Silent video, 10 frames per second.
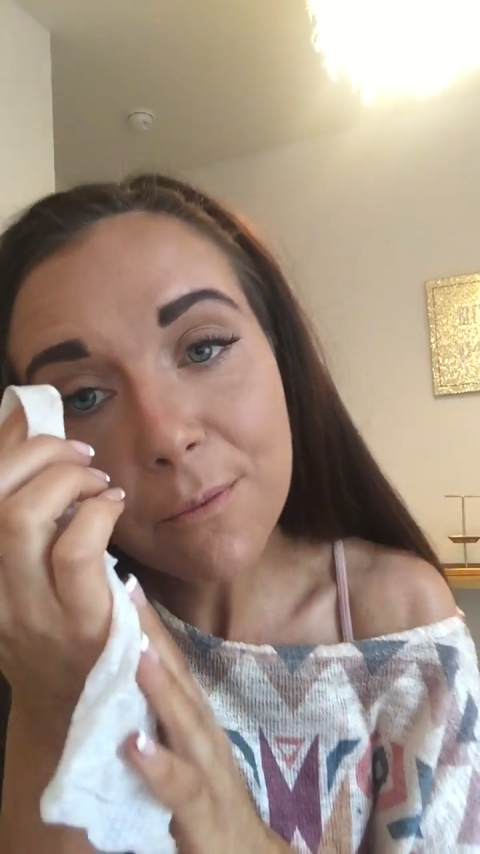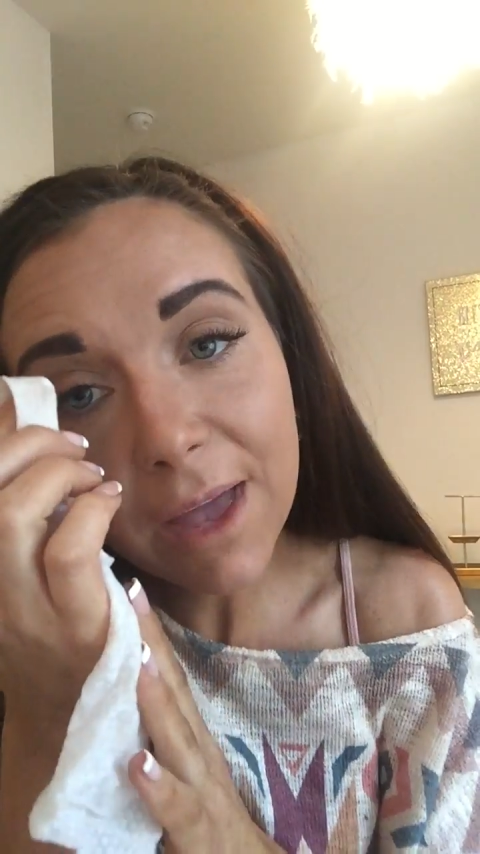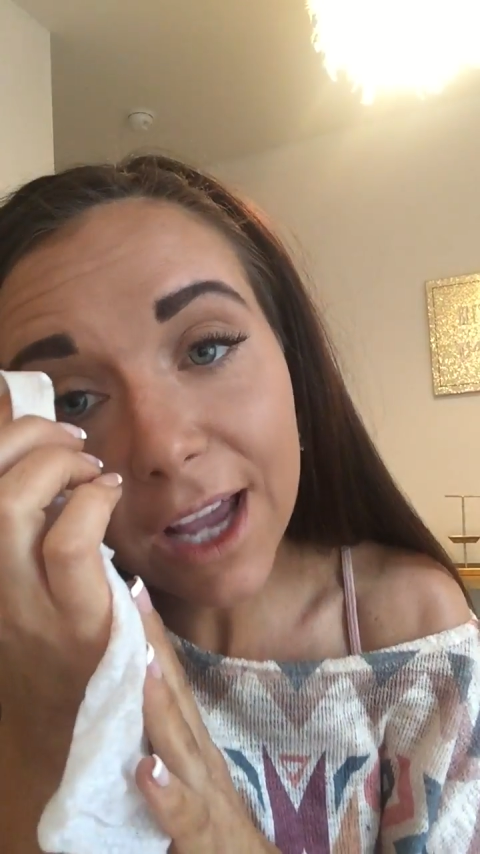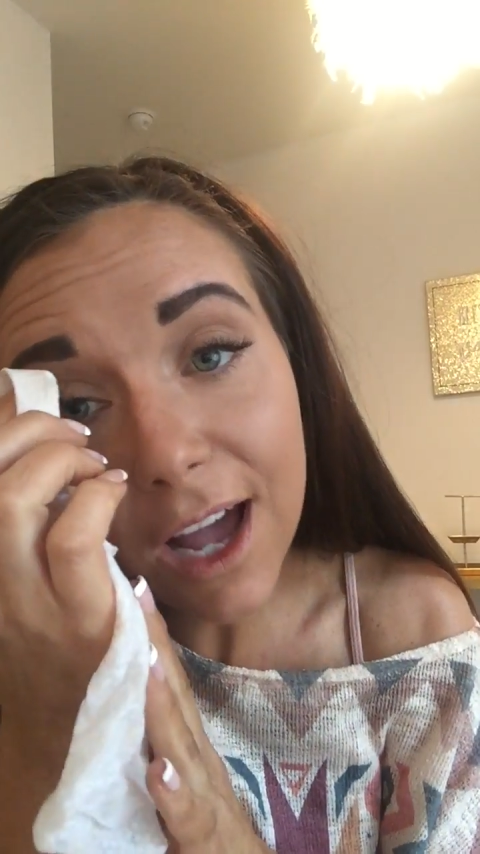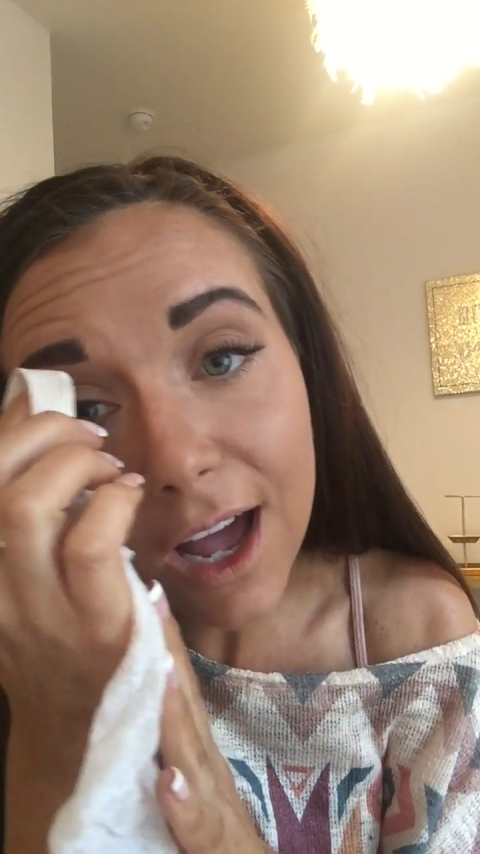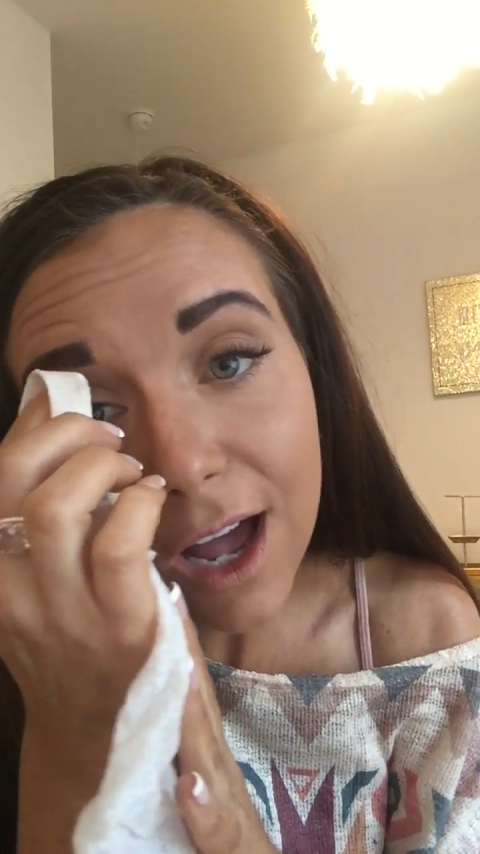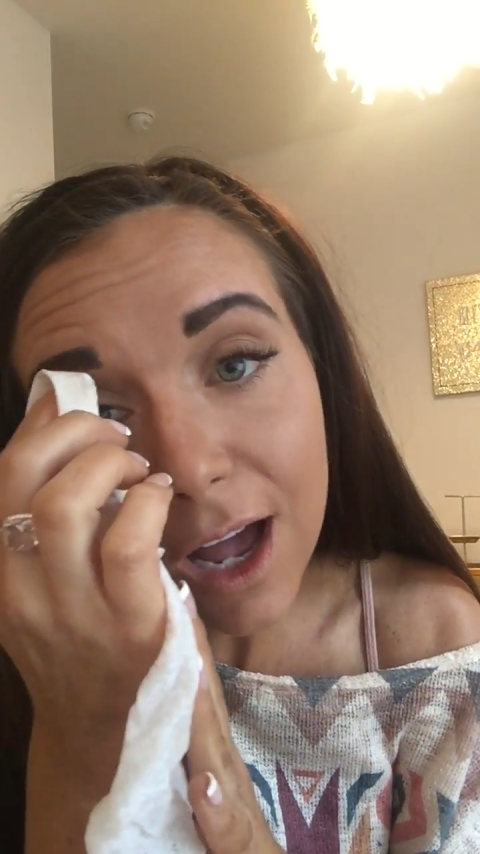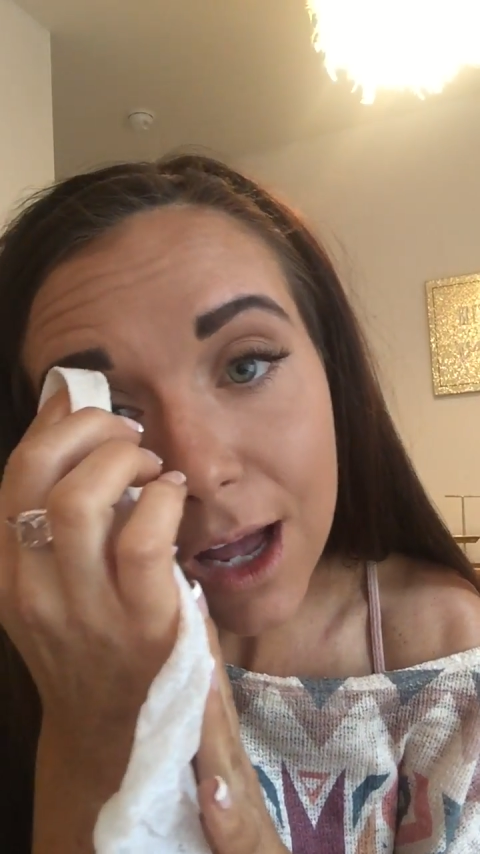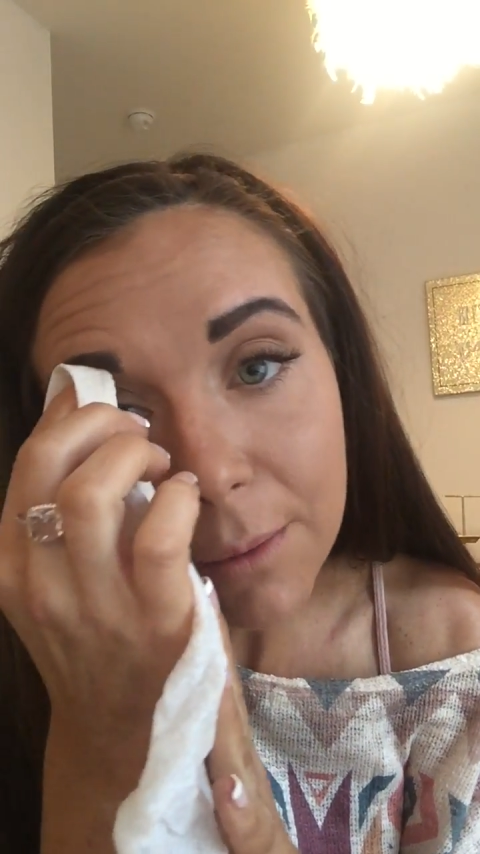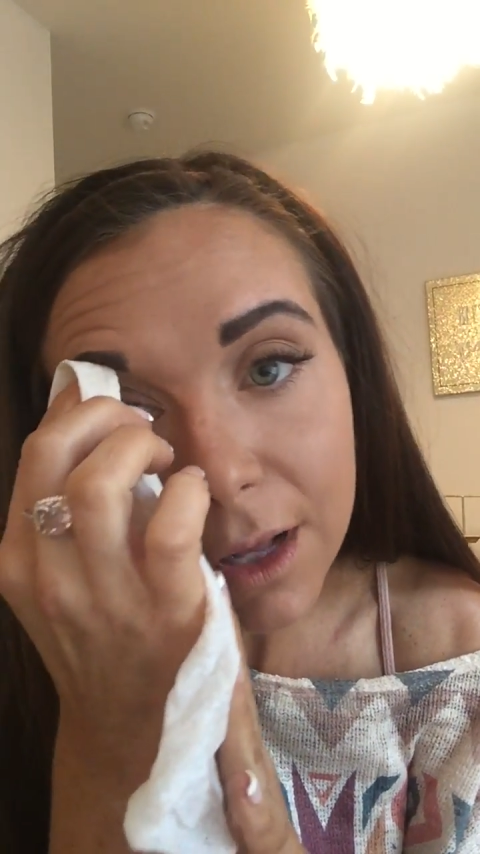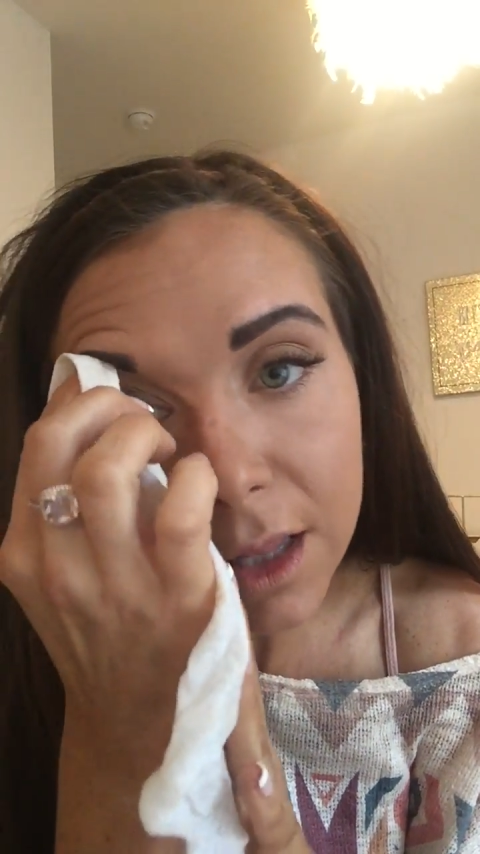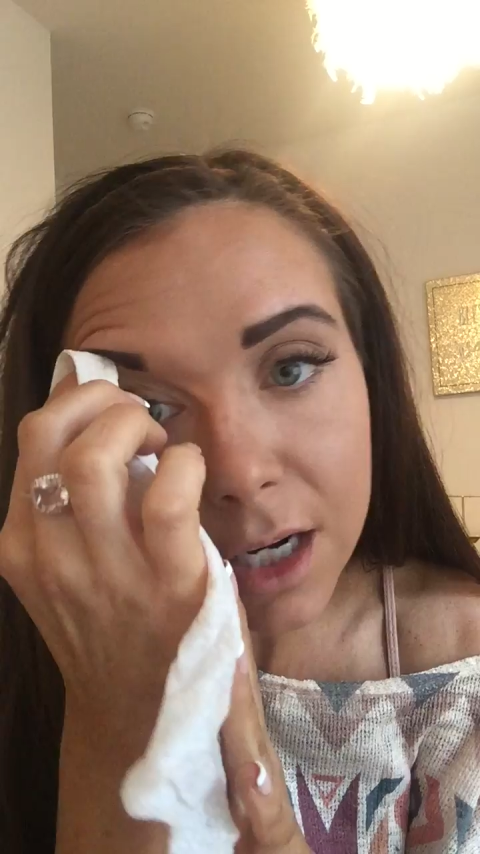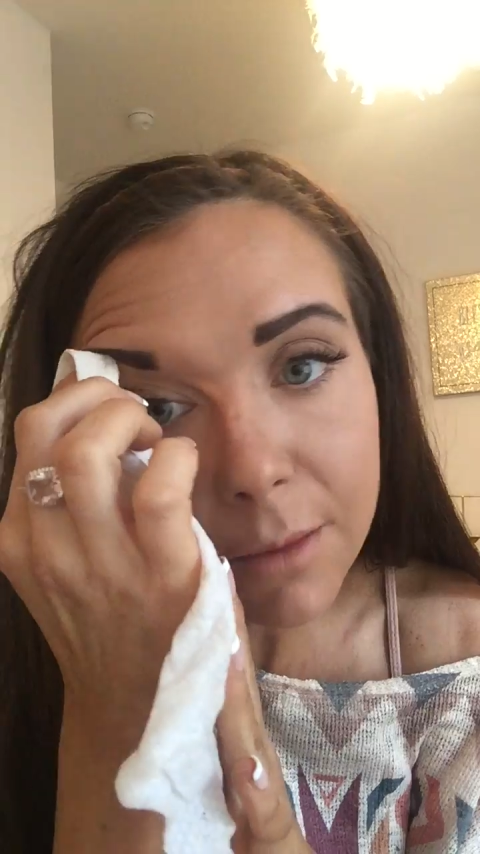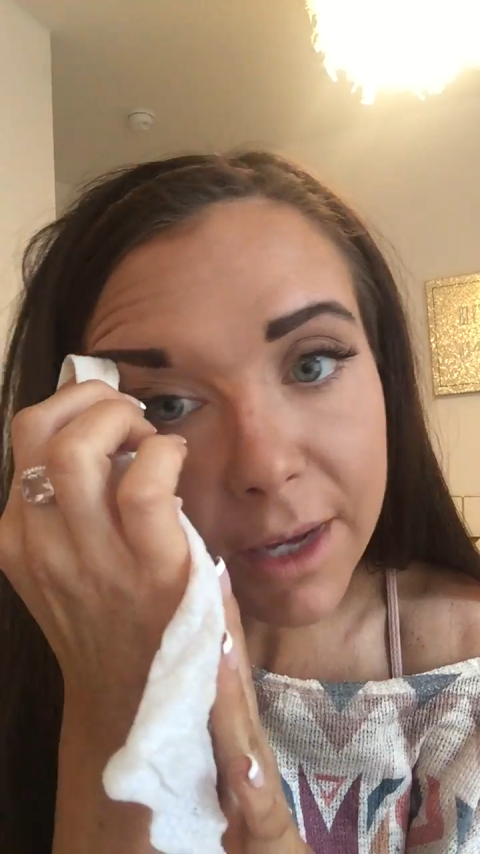Makeup, cleaning